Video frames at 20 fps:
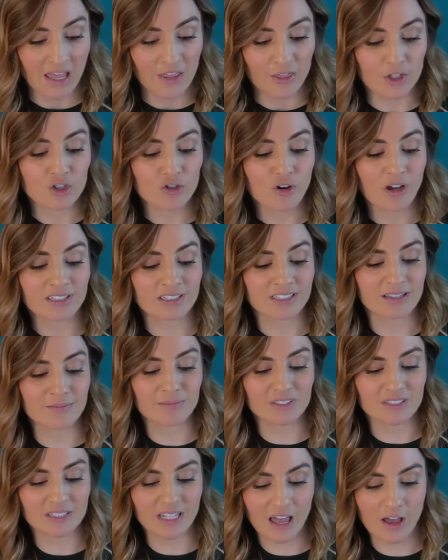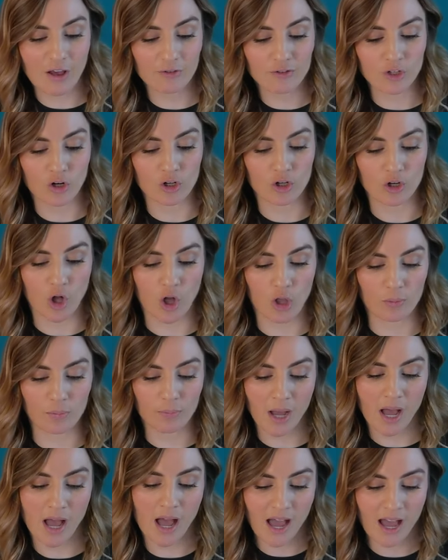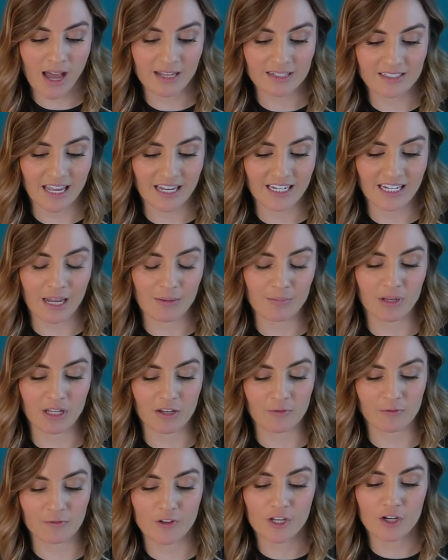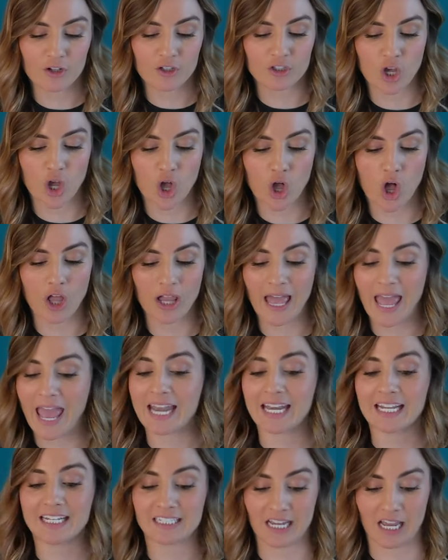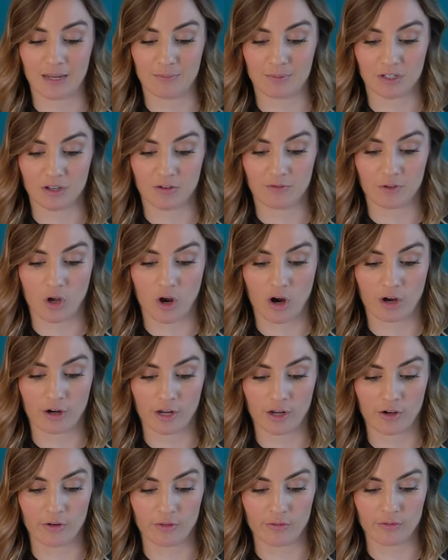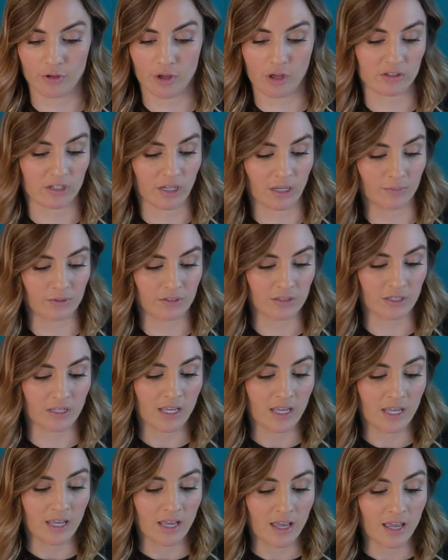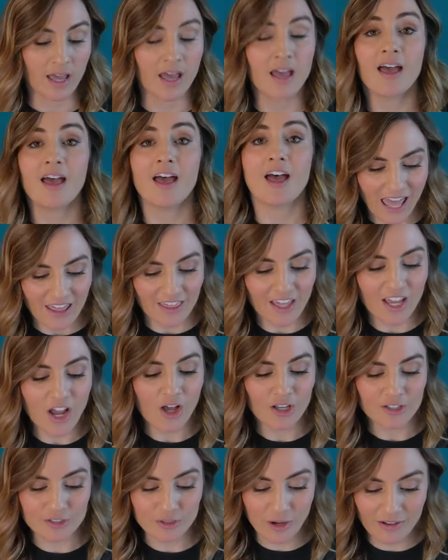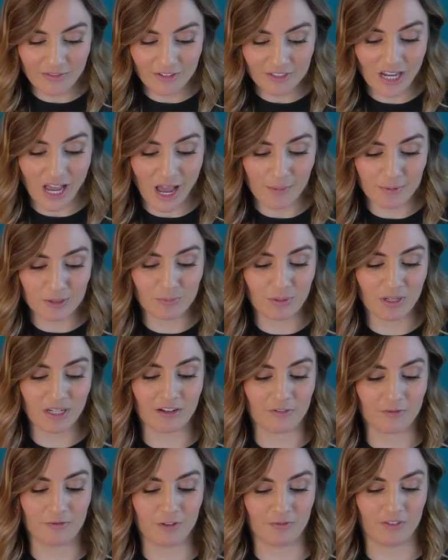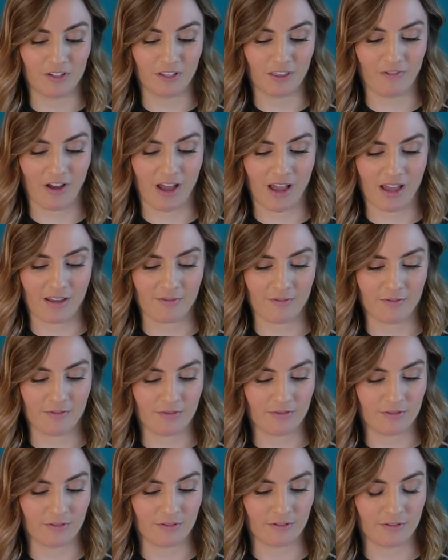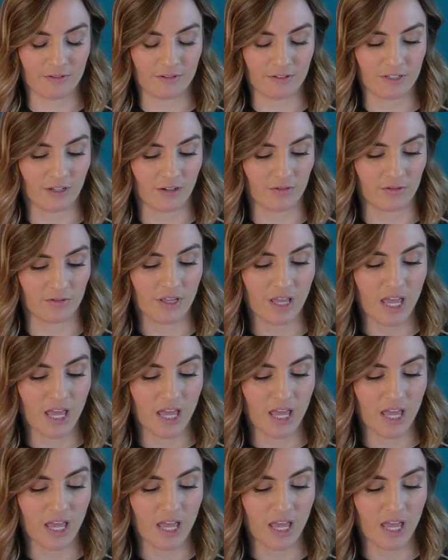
The trucks themselves are called pods and can be configured to haul any types of cargo. All types. They also have a top speed of 55. No.